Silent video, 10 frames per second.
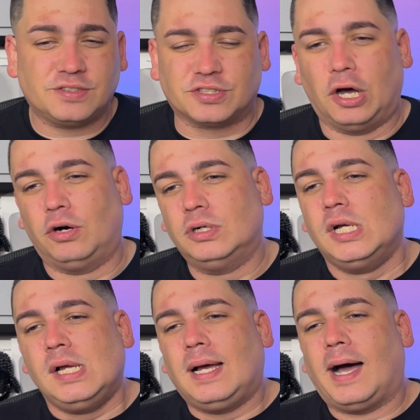So
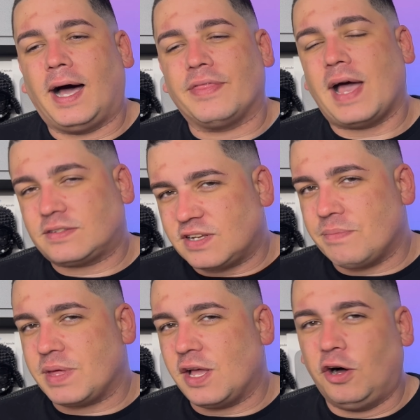that's
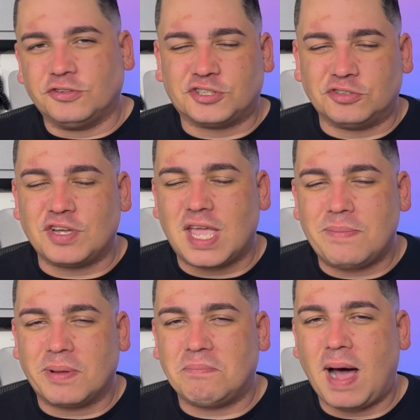something also to
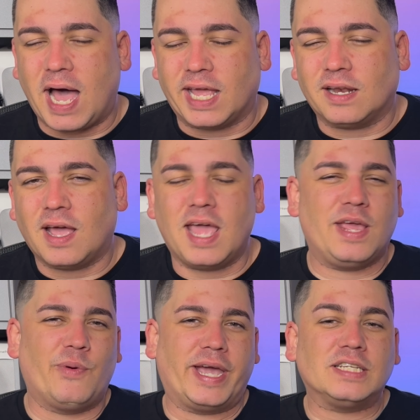keep in mind.
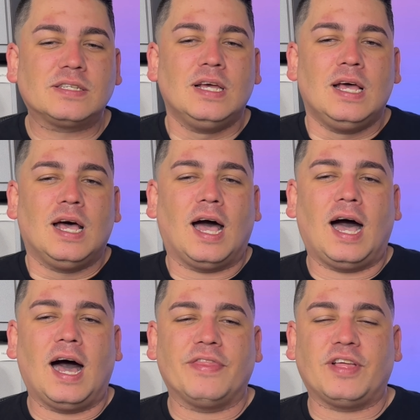Anyways,
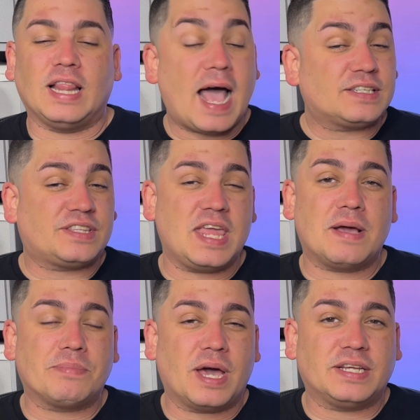the last thing
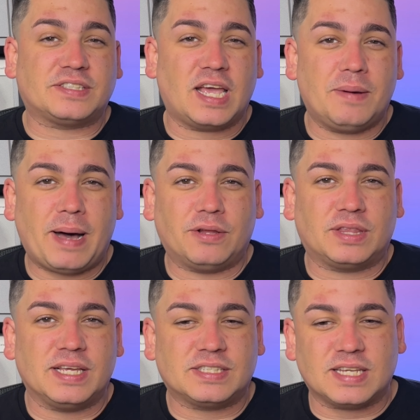I'm going to say about
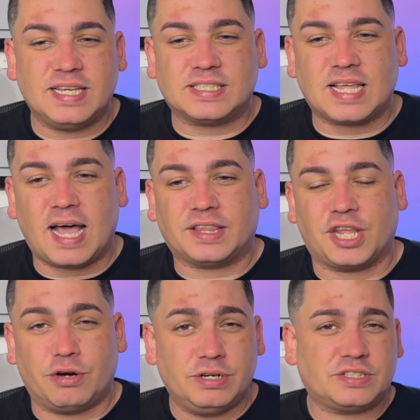this is that
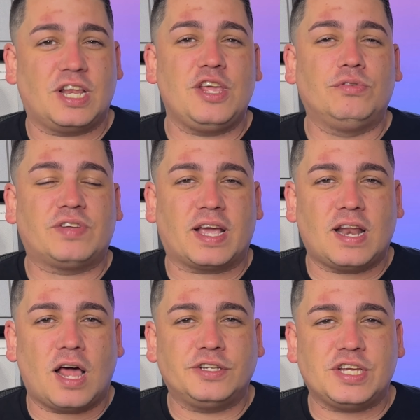there is a new
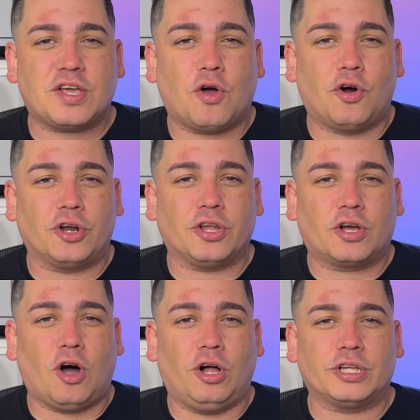technology called
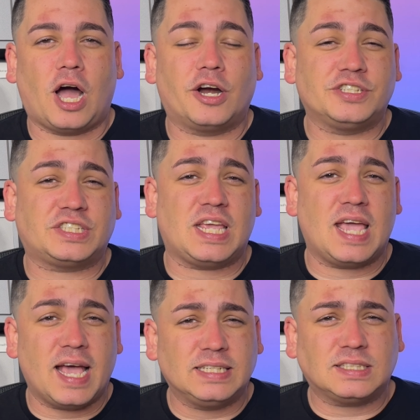
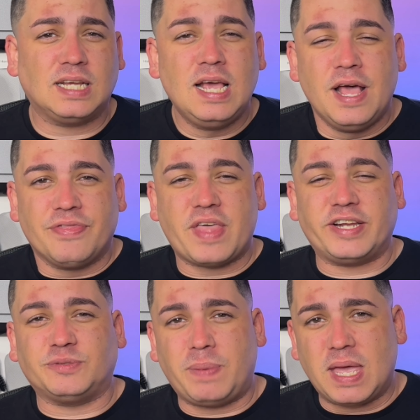RCS that
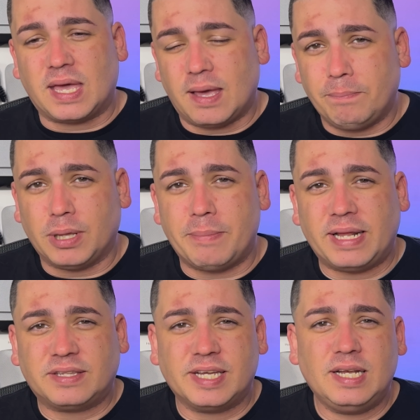is being
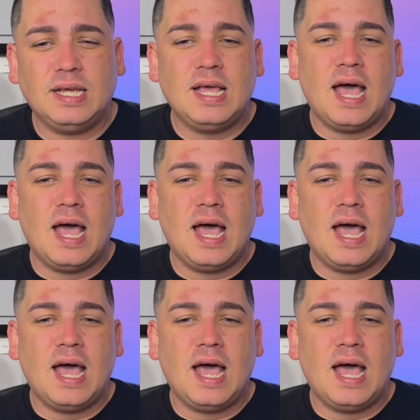implemented.